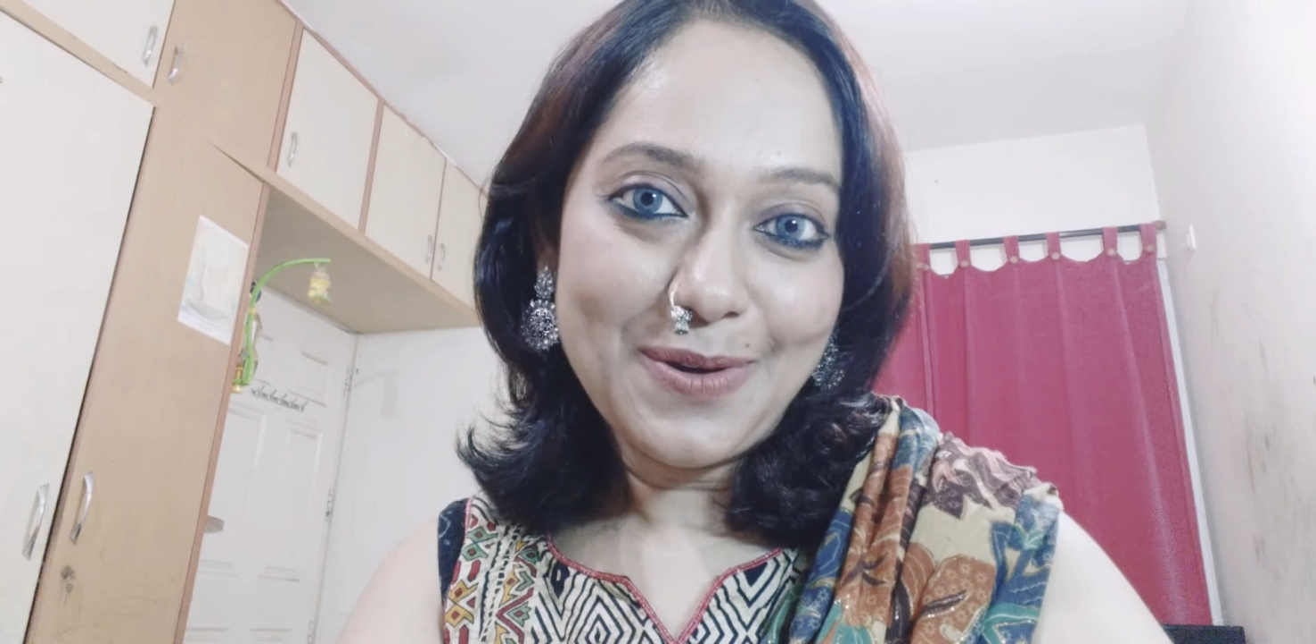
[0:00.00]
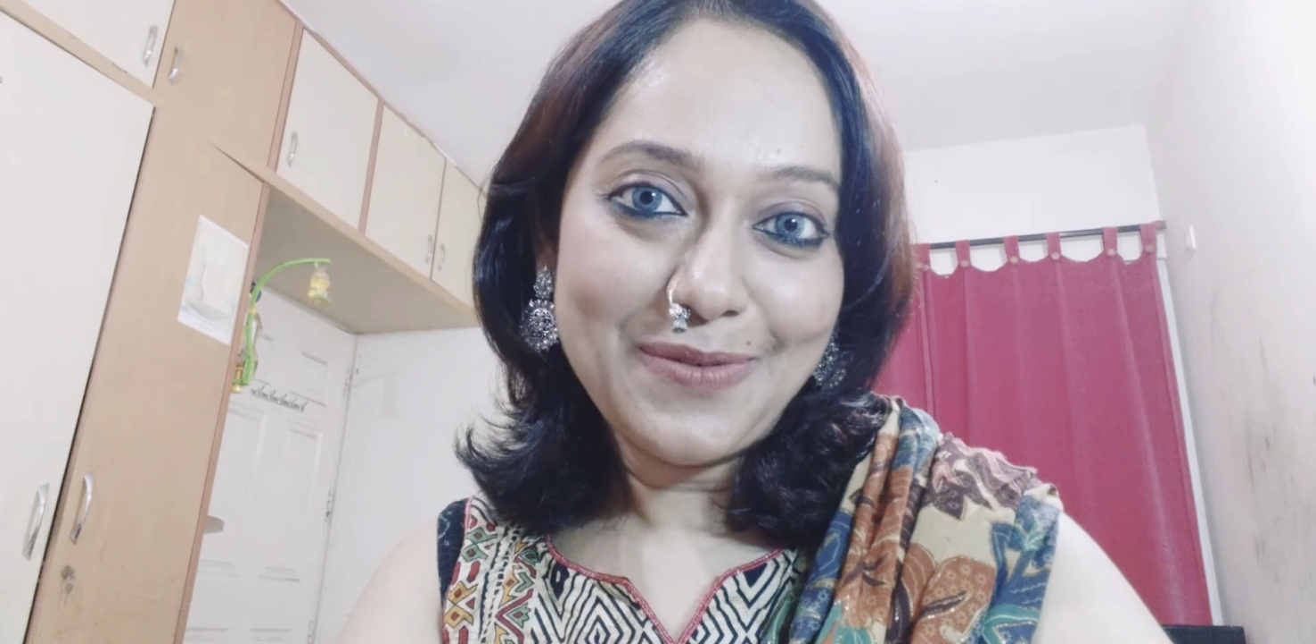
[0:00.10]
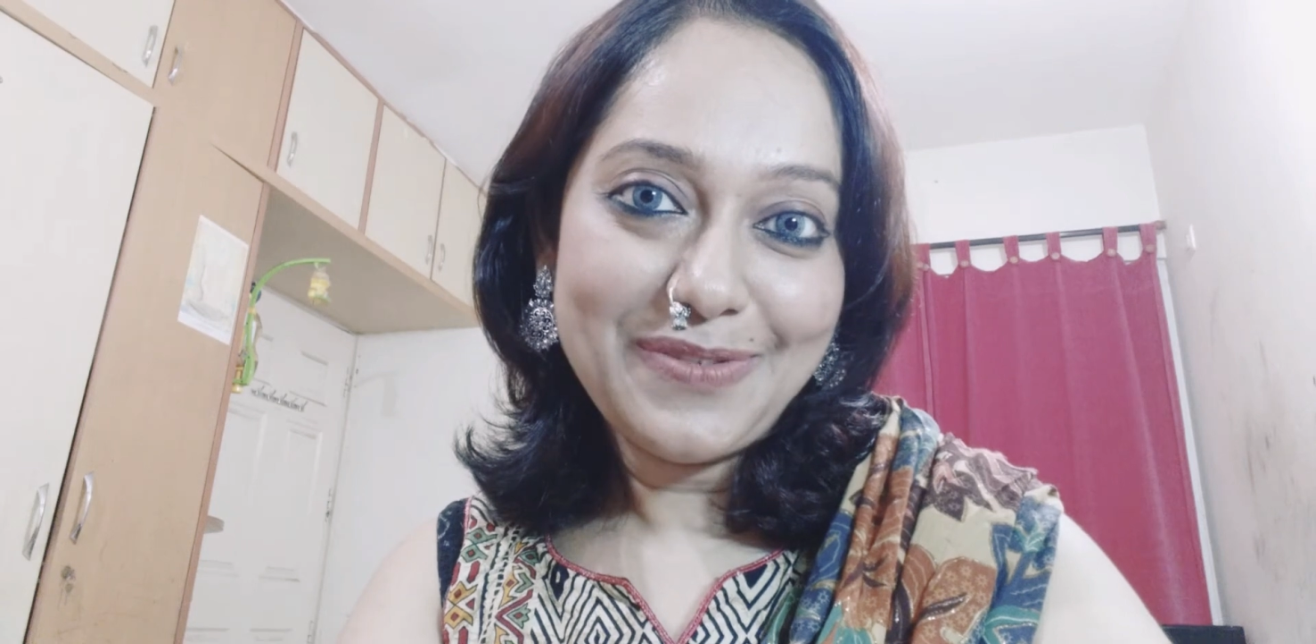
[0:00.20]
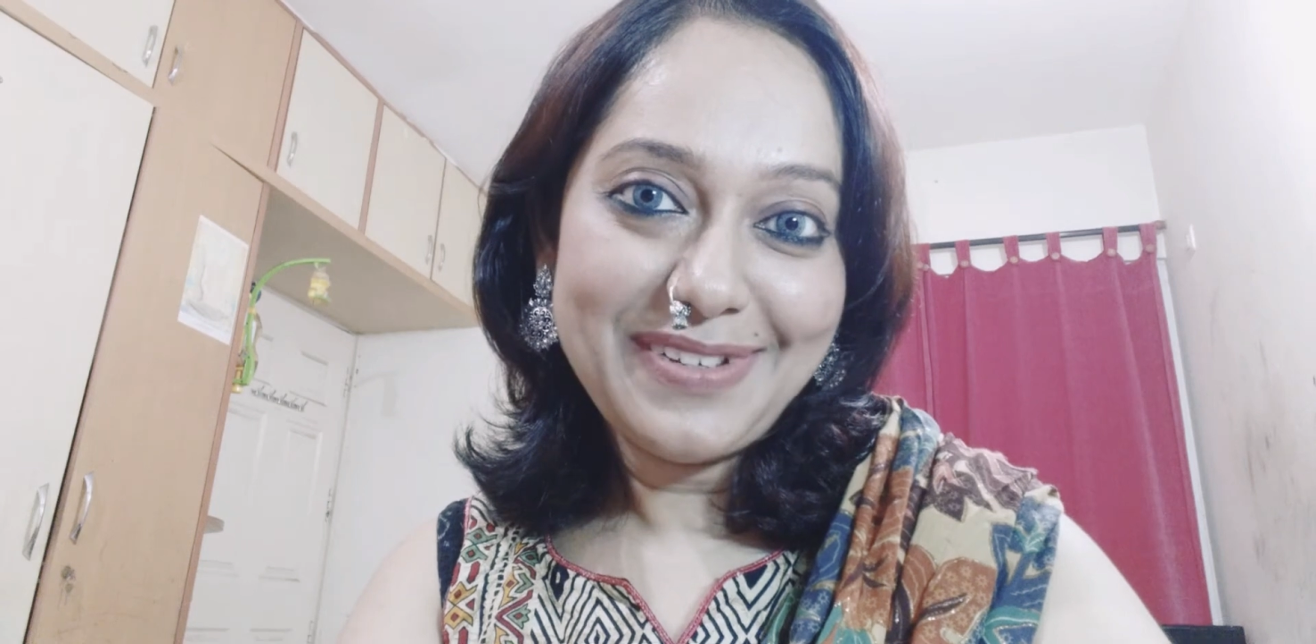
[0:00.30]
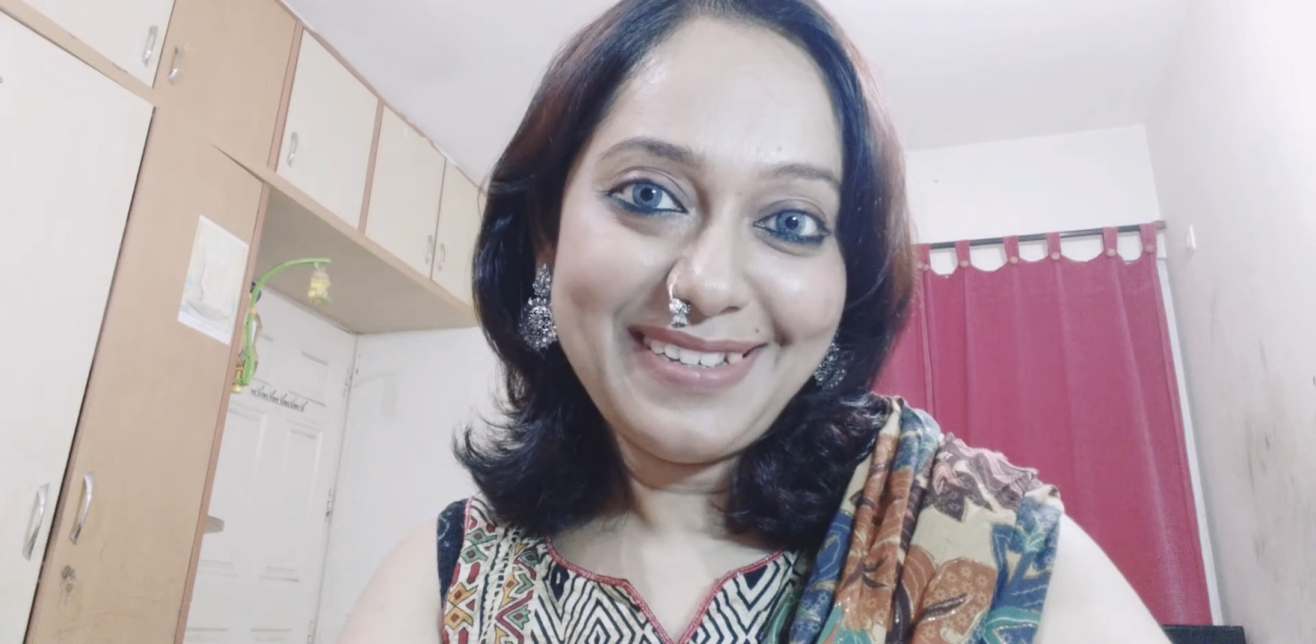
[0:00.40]

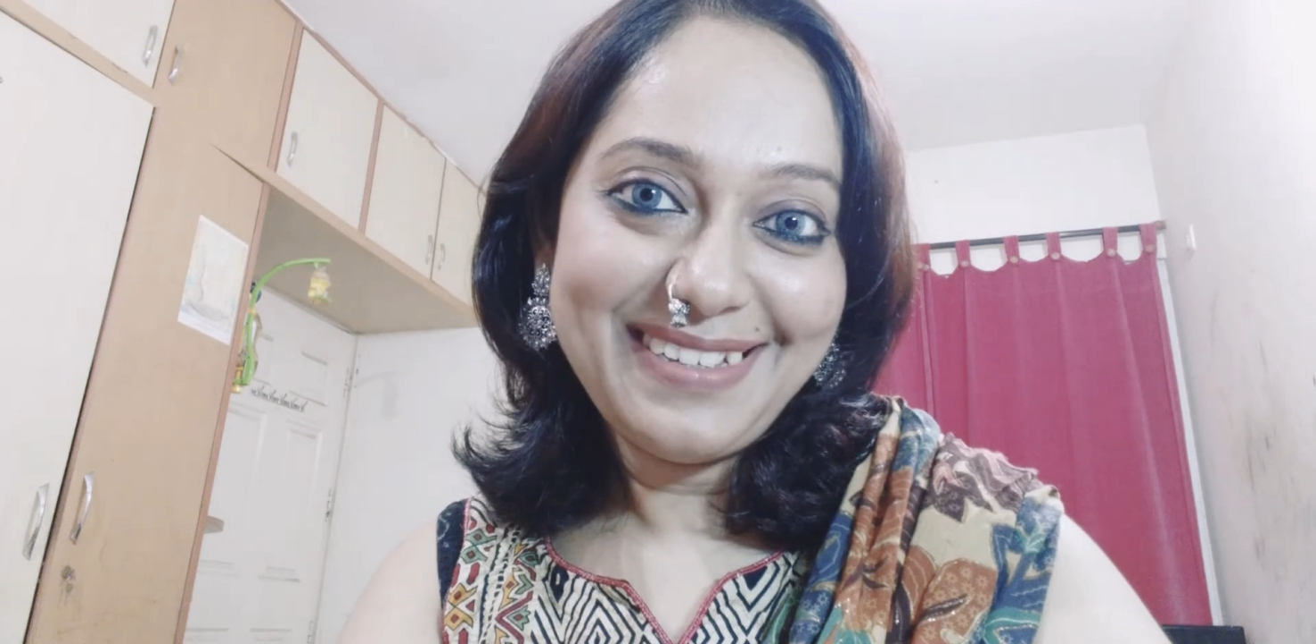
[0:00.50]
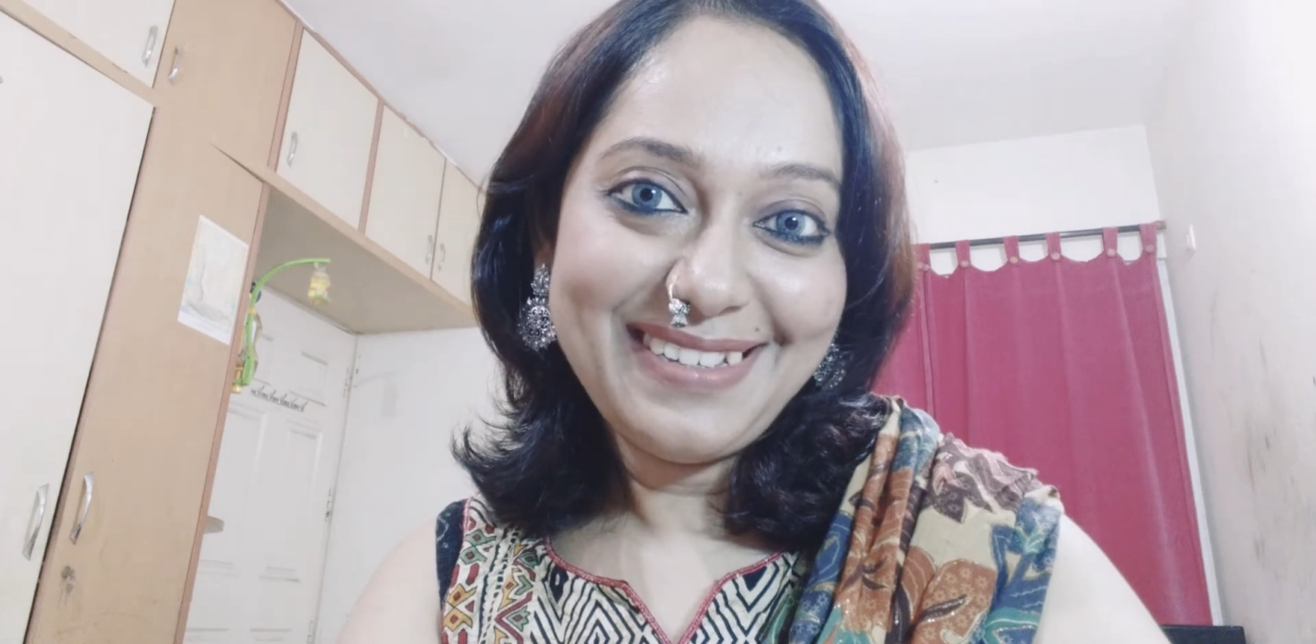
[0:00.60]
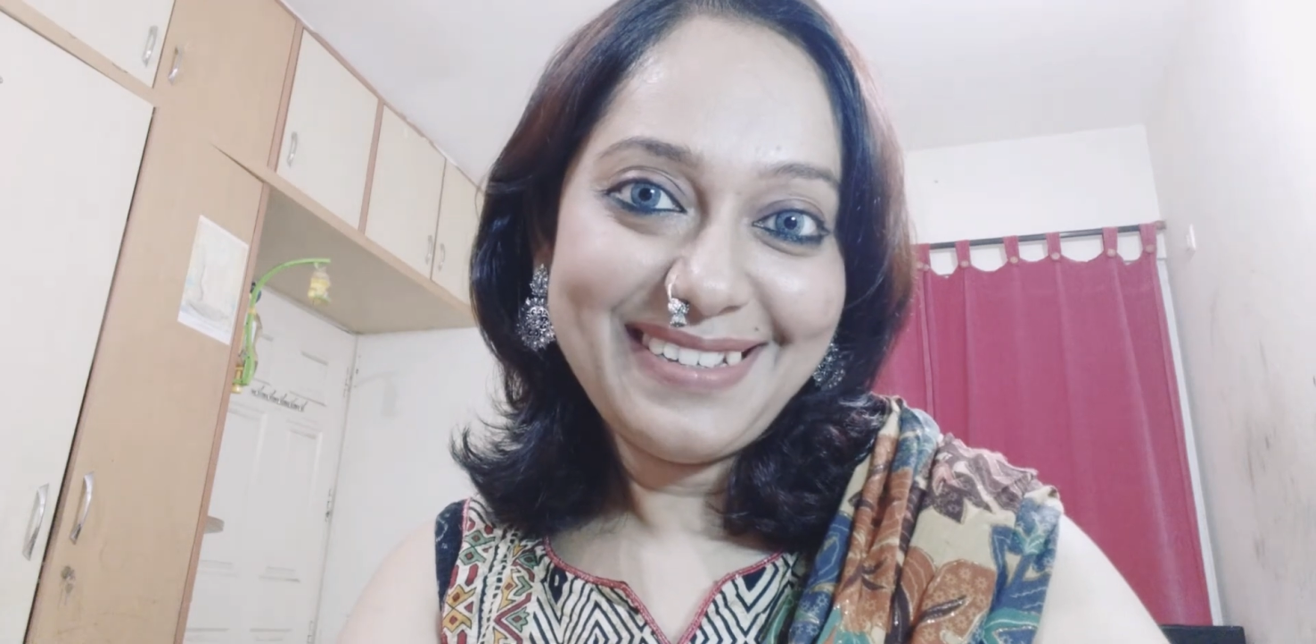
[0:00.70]
office.